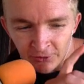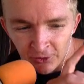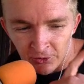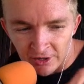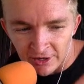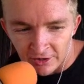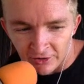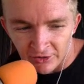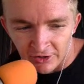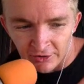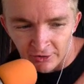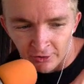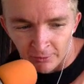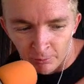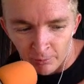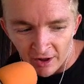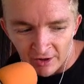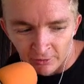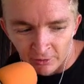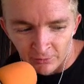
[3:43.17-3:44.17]
hear that your
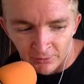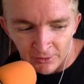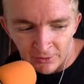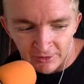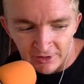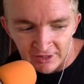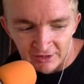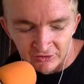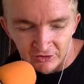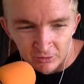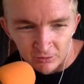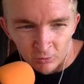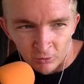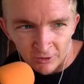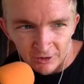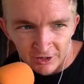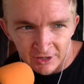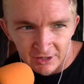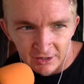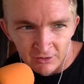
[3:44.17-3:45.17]
microphone isn't
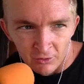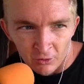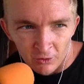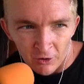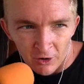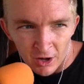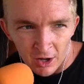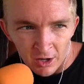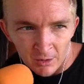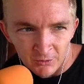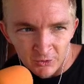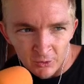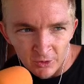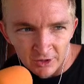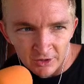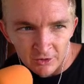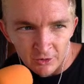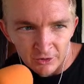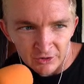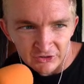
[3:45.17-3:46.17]
working, you want
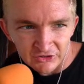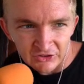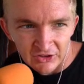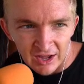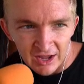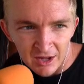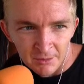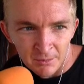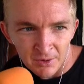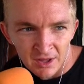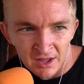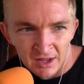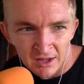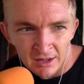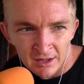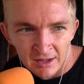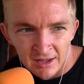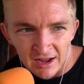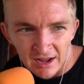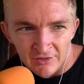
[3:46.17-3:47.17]
to go to Skype,
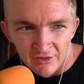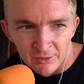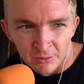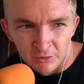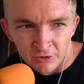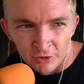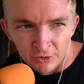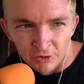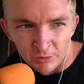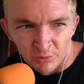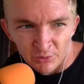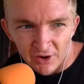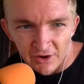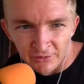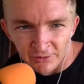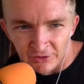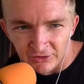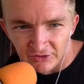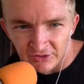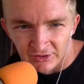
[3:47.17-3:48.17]
and then go to
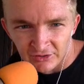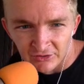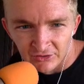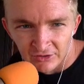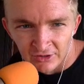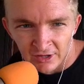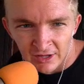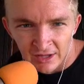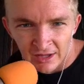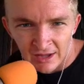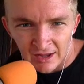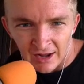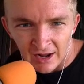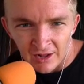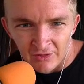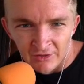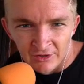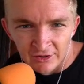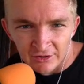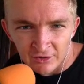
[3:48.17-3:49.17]
Preferences,
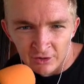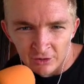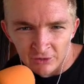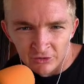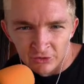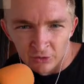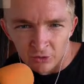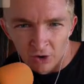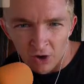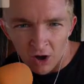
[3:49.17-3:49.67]
and then go to